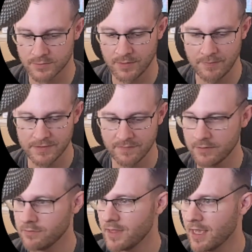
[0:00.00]
What happens if I
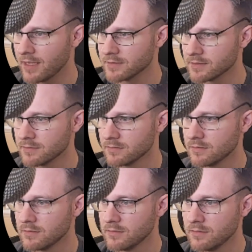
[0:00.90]
do that?
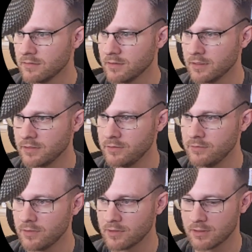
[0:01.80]
You
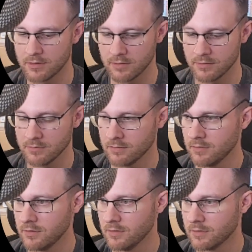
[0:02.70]
are
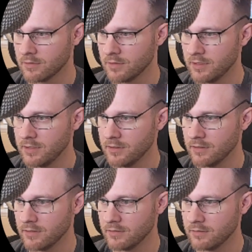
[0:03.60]
30
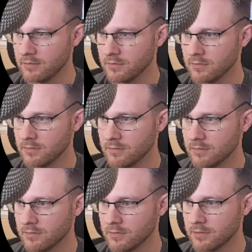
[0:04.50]

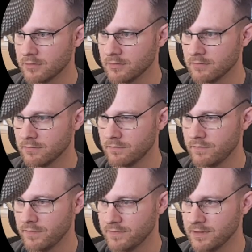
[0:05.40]
or you're
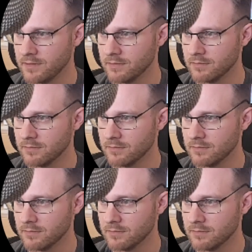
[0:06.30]
50,